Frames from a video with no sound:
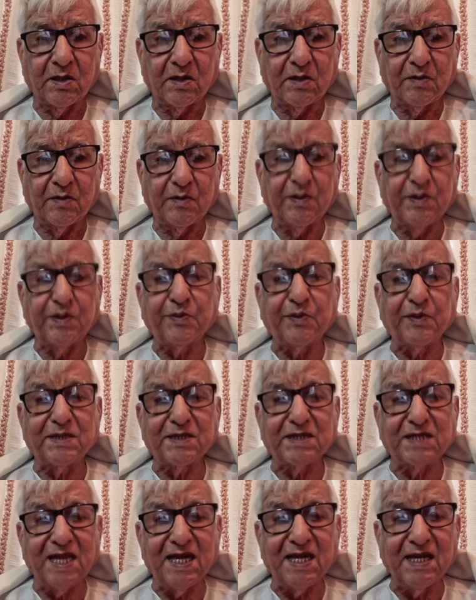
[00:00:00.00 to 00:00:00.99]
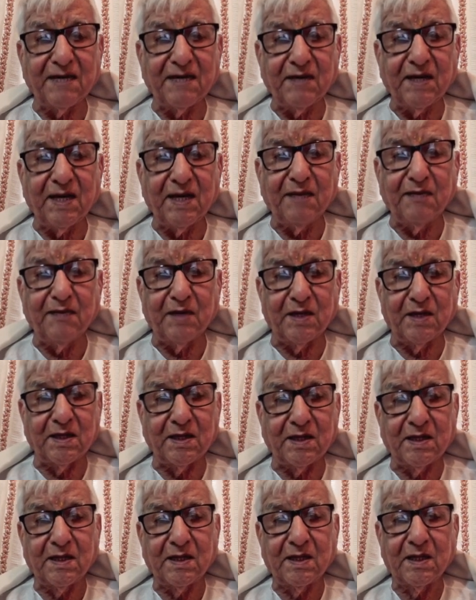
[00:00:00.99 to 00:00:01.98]
which was then available
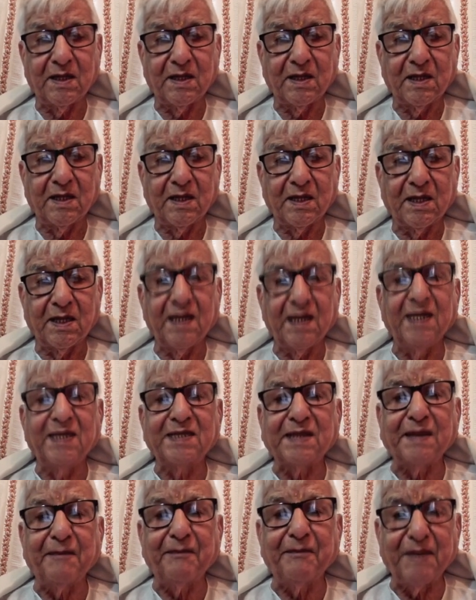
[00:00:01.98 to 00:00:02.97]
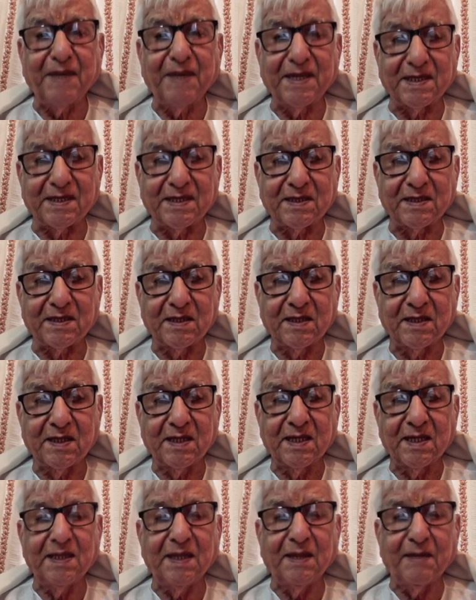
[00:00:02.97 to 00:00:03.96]
incomplete
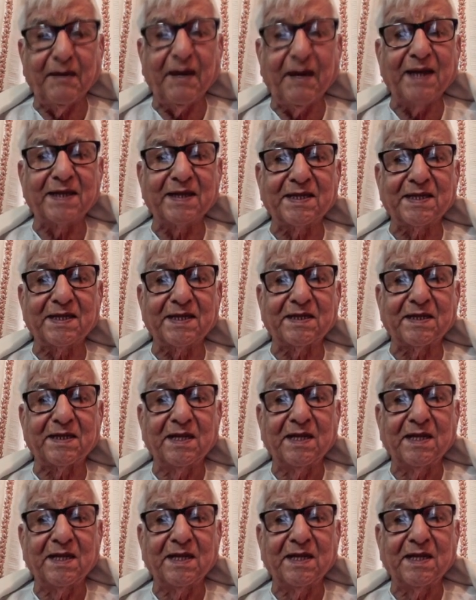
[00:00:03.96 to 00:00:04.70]
in the market.